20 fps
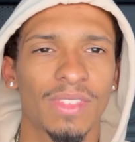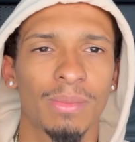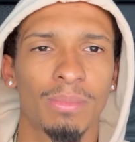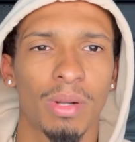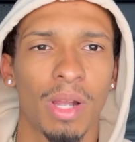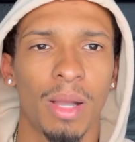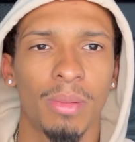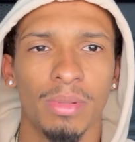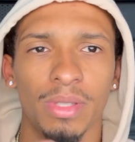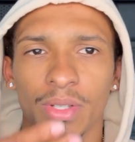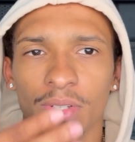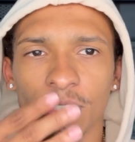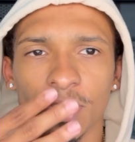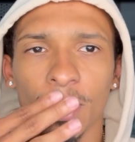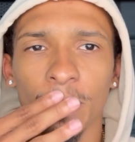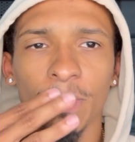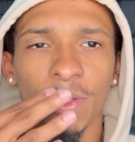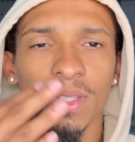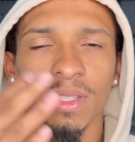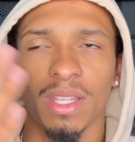probably, or
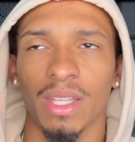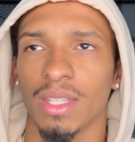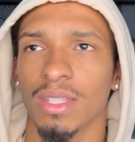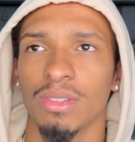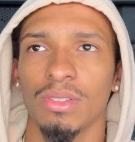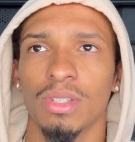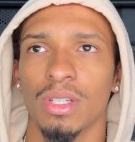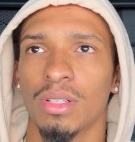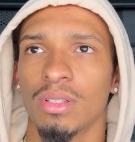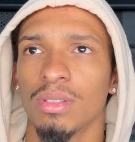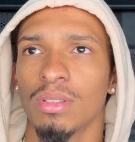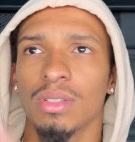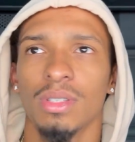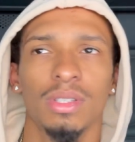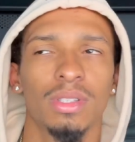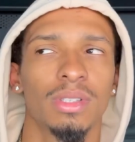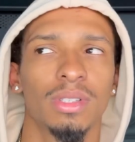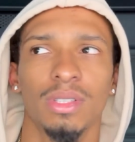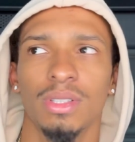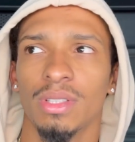something. Like
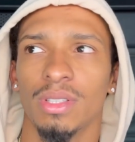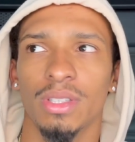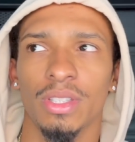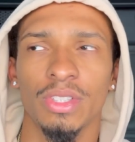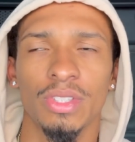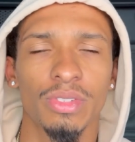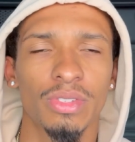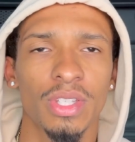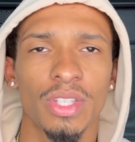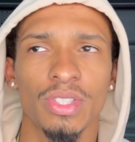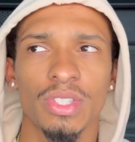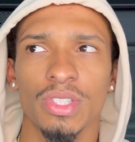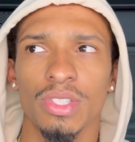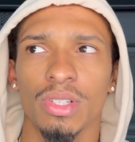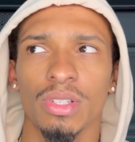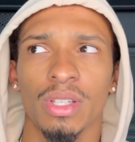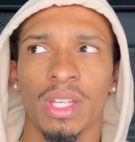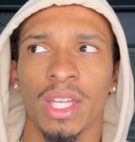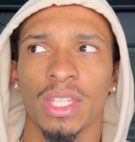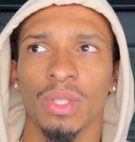these are things that you're
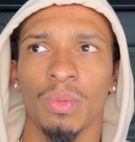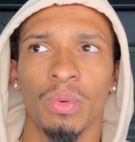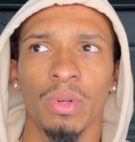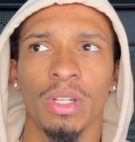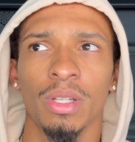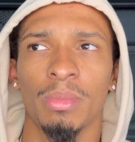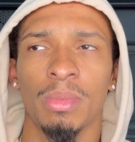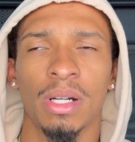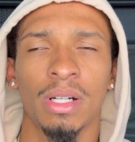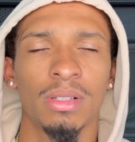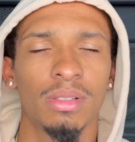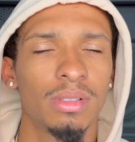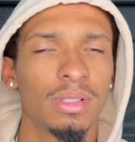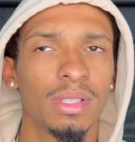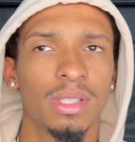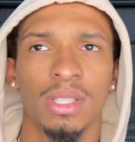gonna have to worry about.